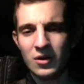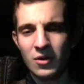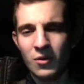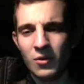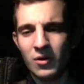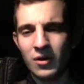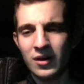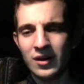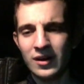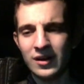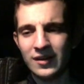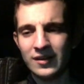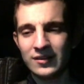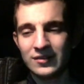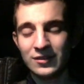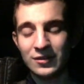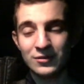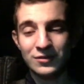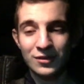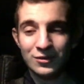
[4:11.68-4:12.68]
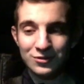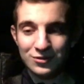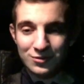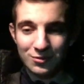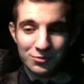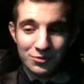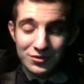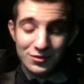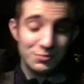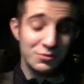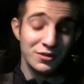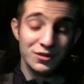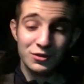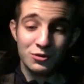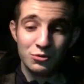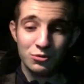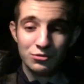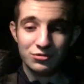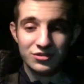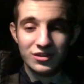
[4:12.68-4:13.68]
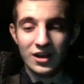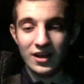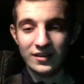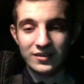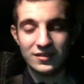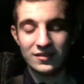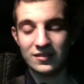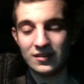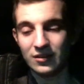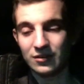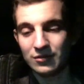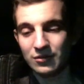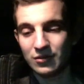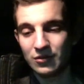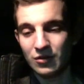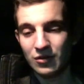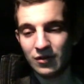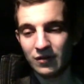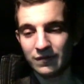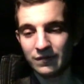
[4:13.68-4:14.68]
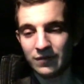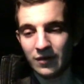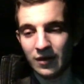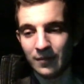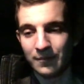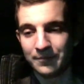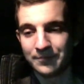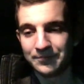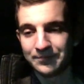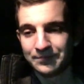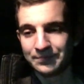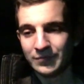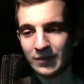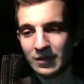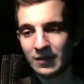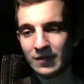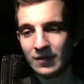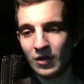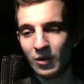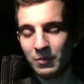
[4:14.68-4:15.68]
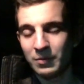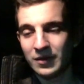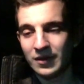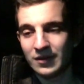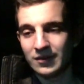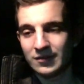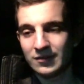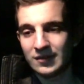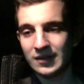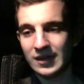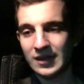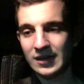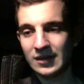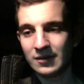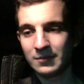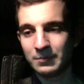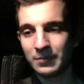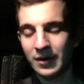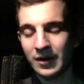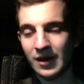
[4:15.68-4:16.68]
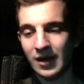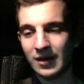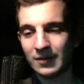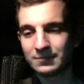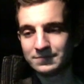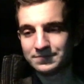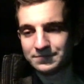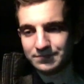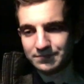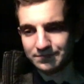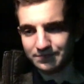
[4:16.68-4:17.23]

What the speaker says: because there's some really cool shots in there too of the opening scene. But I